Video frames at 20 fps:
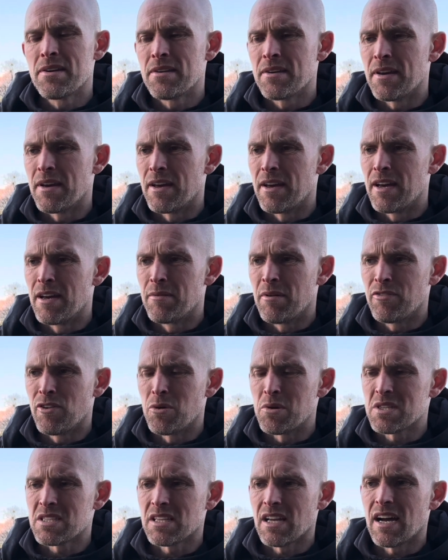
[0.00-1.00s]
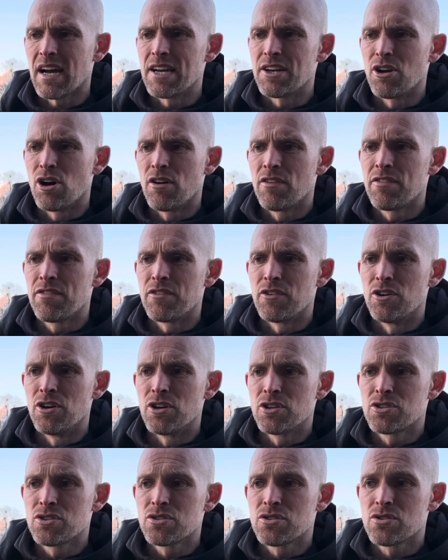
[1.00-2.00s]
I thought we started off
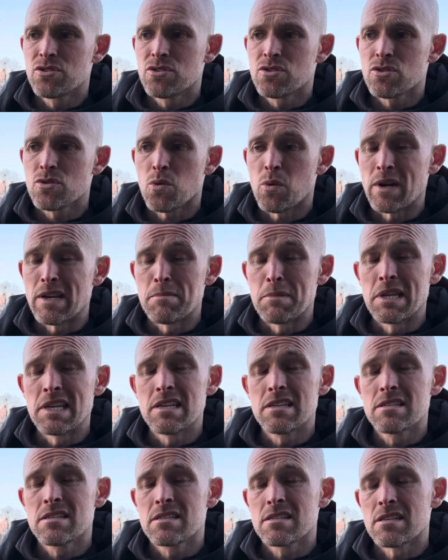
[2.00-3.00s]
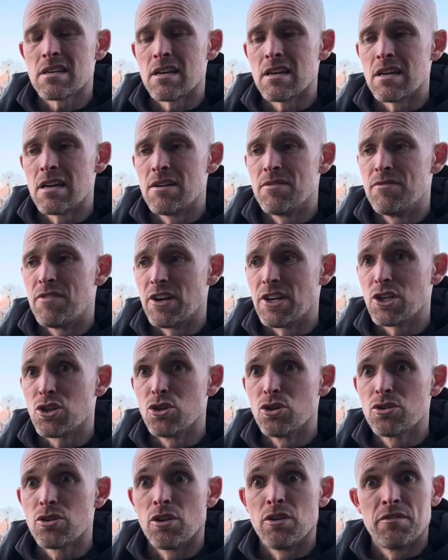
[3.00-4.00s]
first 20 minutes very
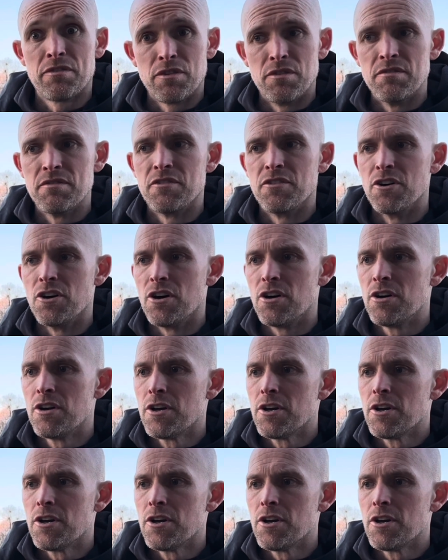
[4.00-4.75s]
good on the front foot.